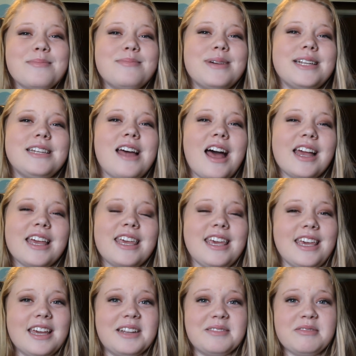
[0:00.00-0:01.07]
but not
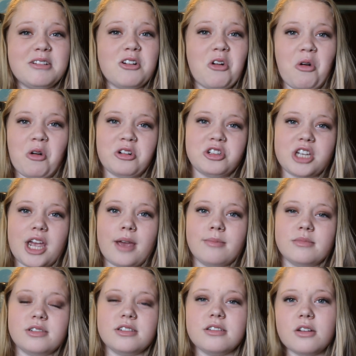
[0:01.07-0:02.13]
Kian or
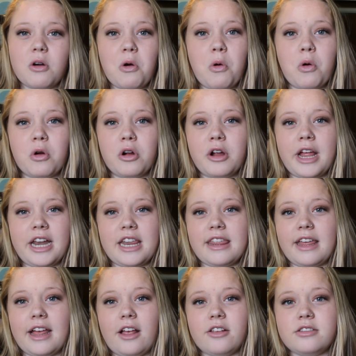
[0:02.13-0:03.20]
James or
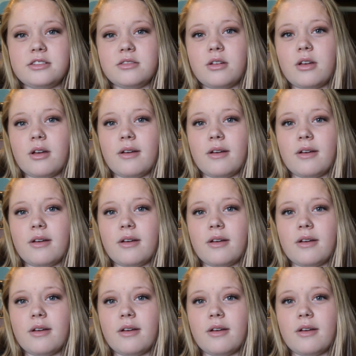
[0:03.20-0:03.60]
anything else.